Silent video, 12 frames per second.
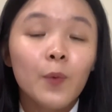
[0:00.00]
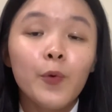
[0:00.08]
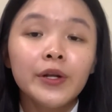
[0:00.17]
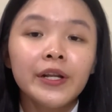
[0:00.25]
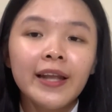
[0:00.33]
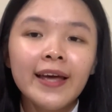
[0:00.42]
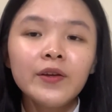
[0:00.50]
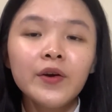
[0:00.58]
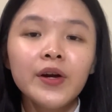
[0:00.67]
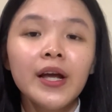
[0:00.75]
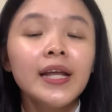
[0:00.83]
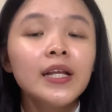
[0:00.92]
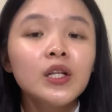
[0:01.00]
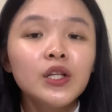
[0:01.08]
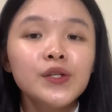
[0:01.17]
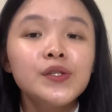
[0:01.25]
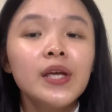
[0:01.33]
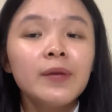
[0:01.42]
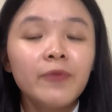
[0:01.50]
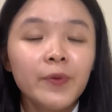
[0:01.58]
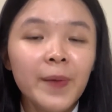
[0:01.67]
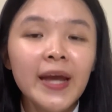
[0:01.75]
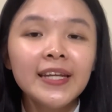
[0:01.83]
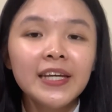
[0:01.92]
Well, the latter includes
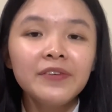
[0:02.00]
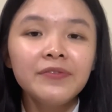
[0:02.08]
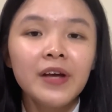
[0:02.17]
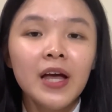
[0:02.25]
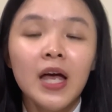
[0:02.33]
informative,